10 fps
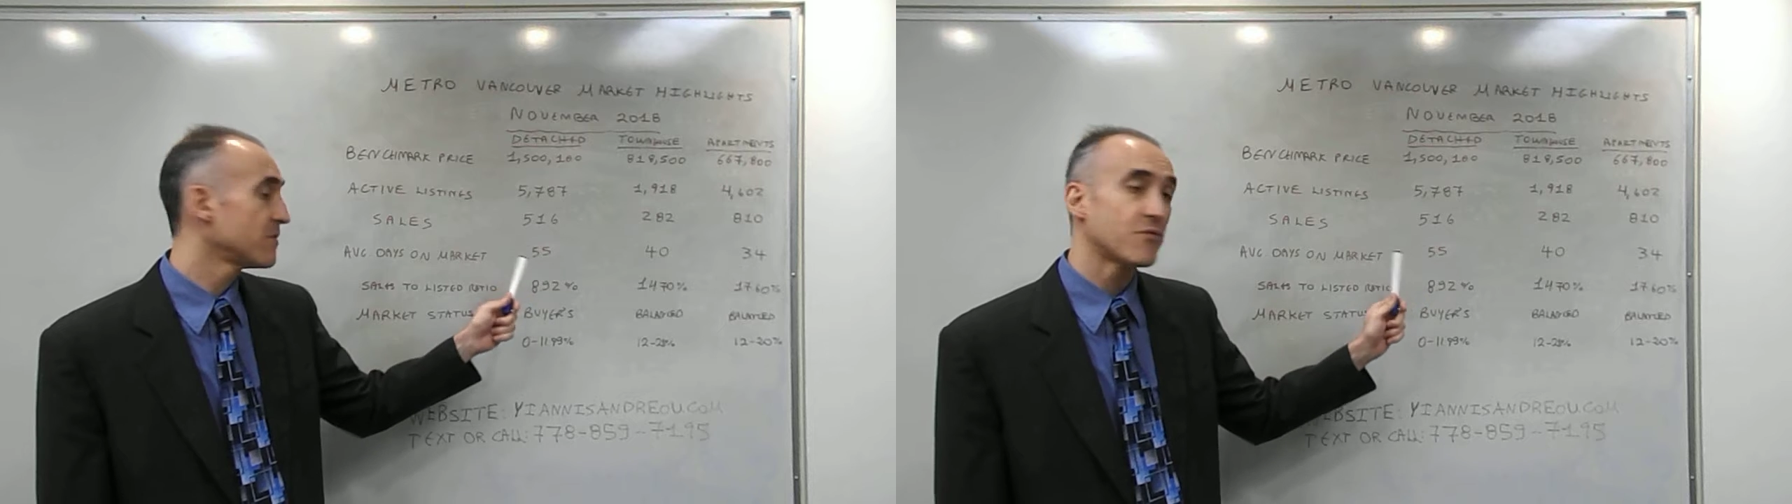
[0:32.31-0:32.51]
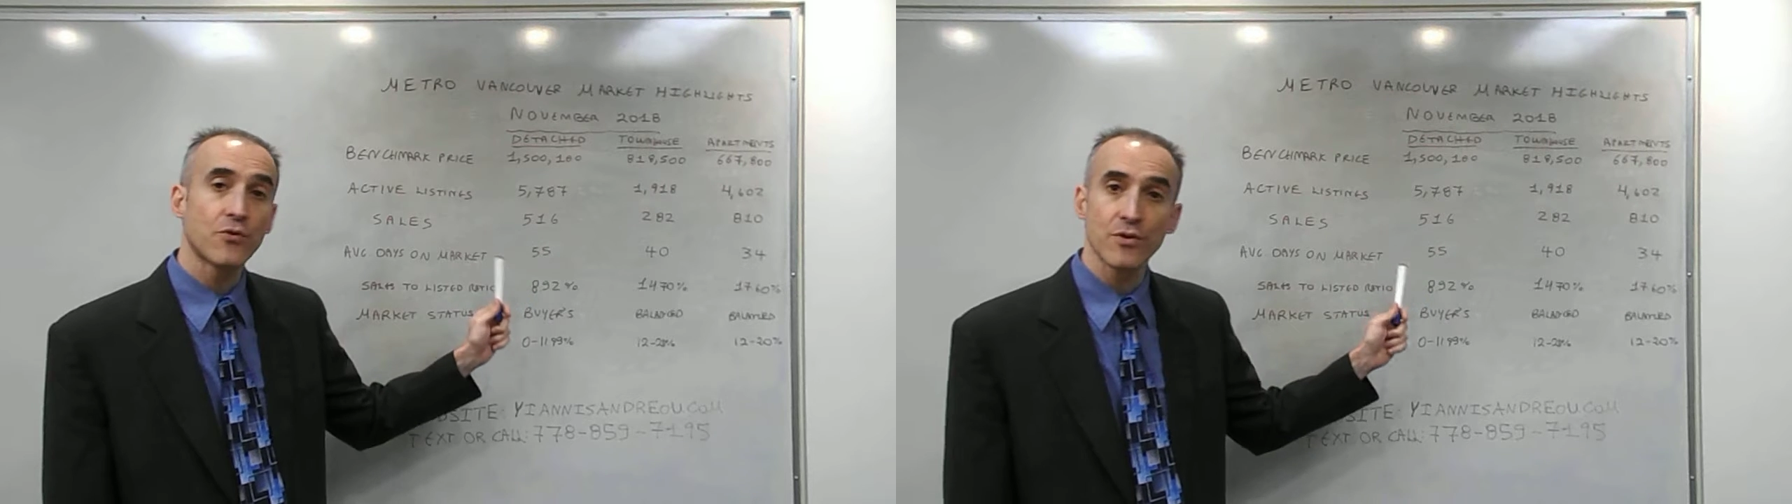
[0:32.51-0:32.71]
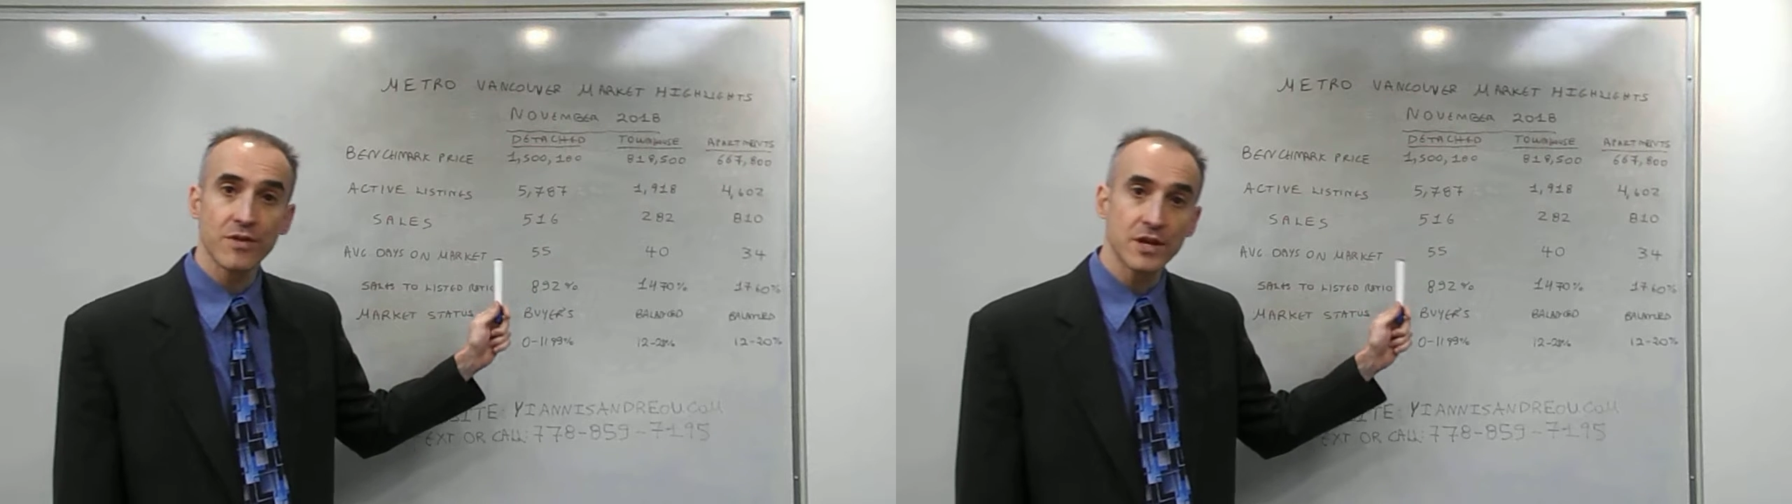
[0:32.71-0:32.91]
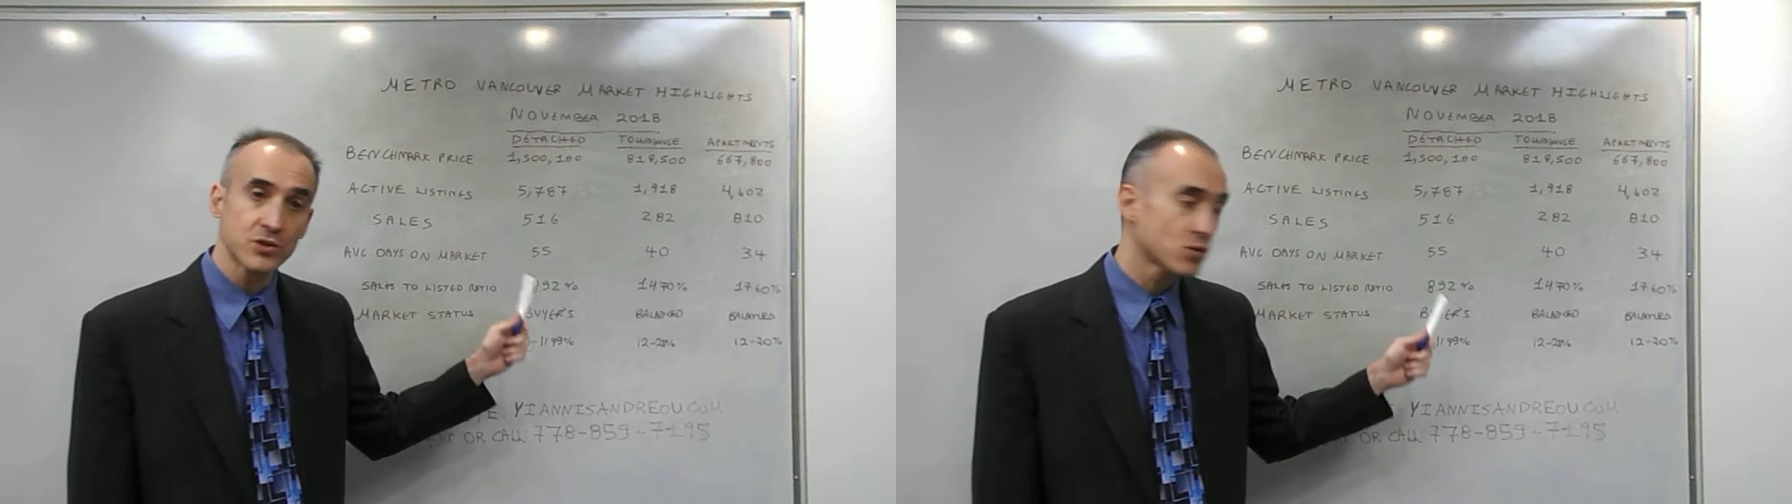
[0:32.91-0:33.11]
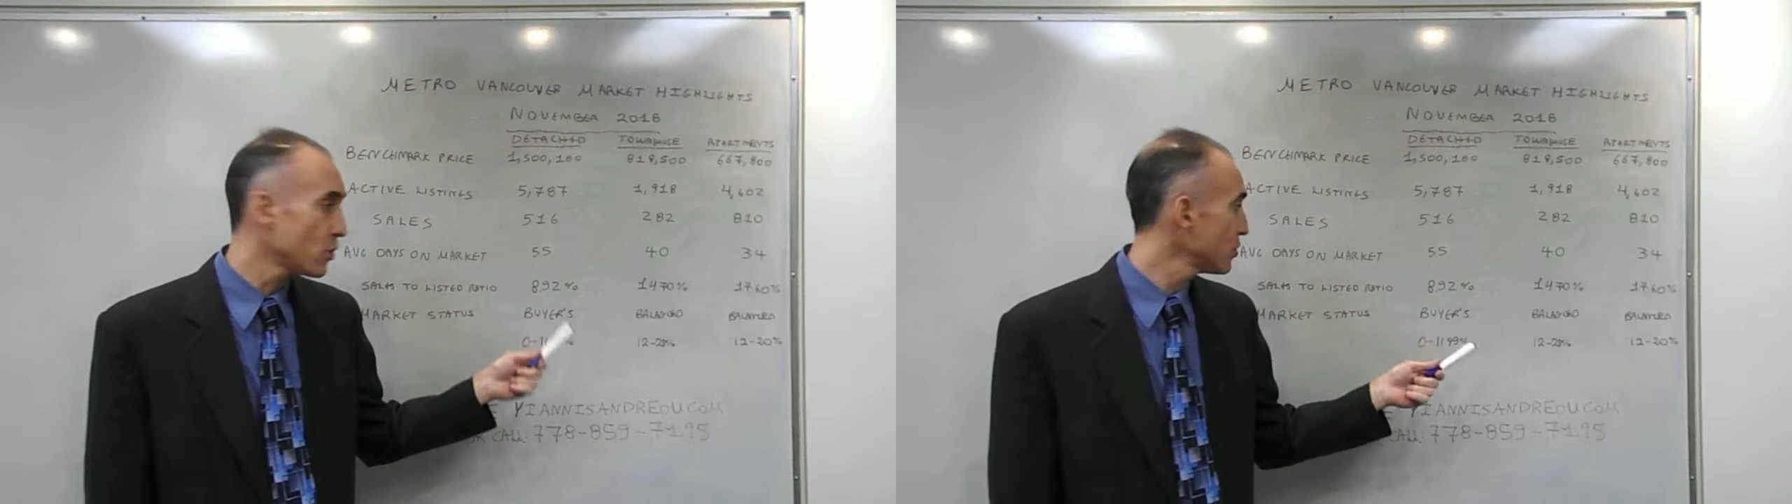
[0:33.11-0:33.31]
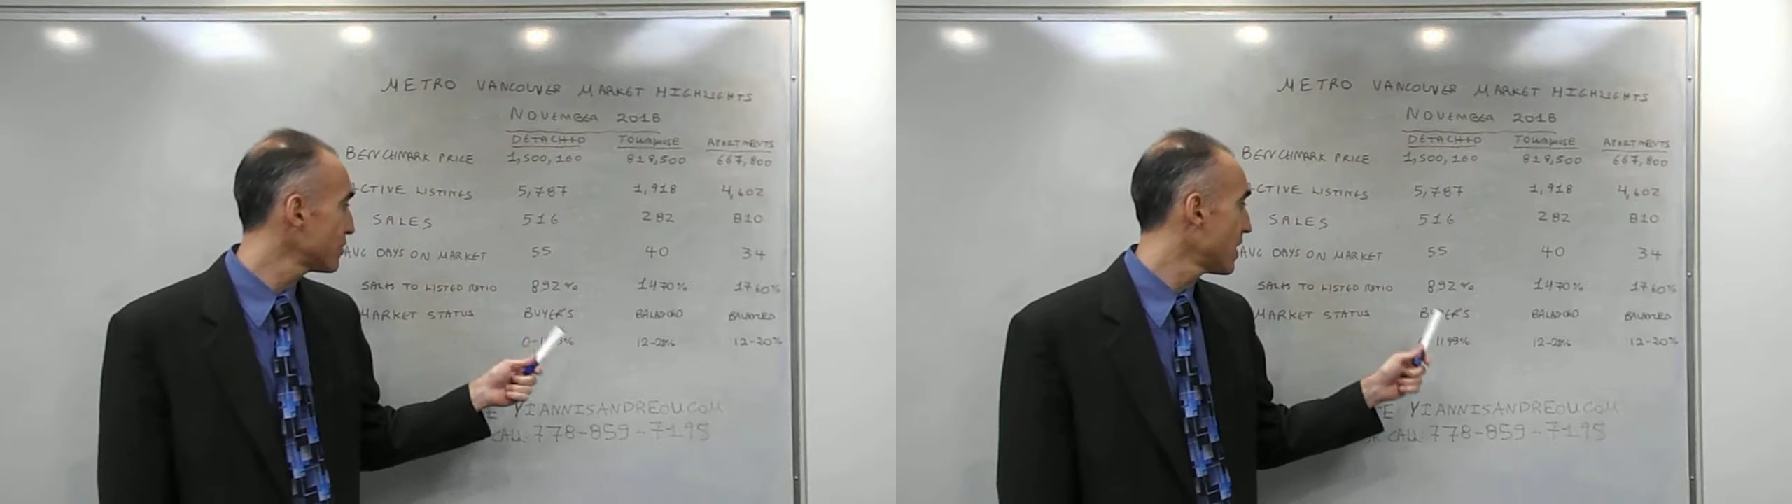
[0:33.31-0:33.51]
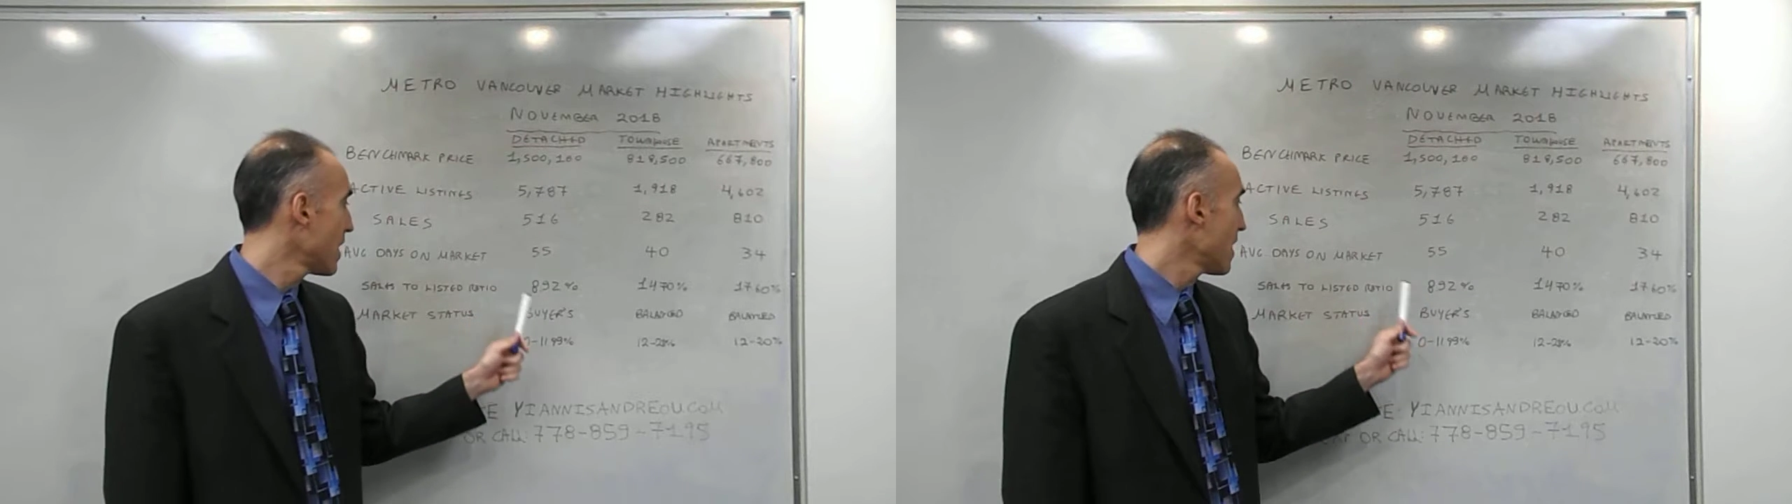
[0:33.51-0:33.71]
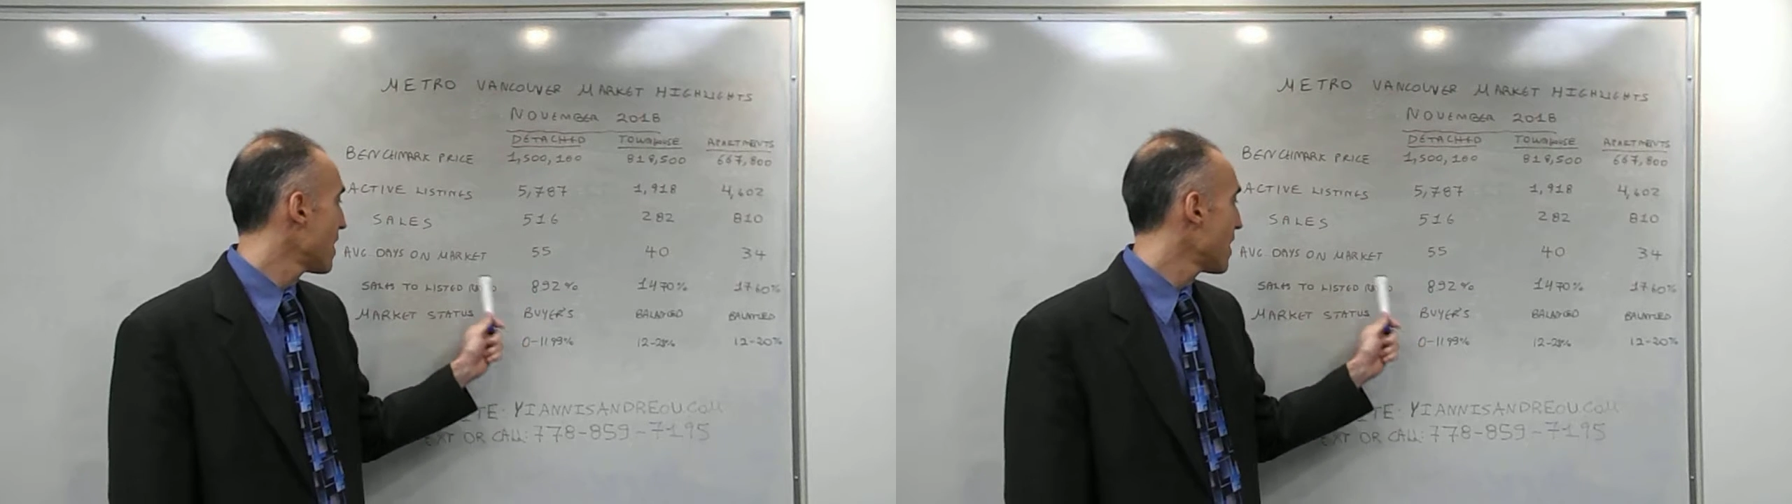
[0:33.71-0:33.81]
before they sold.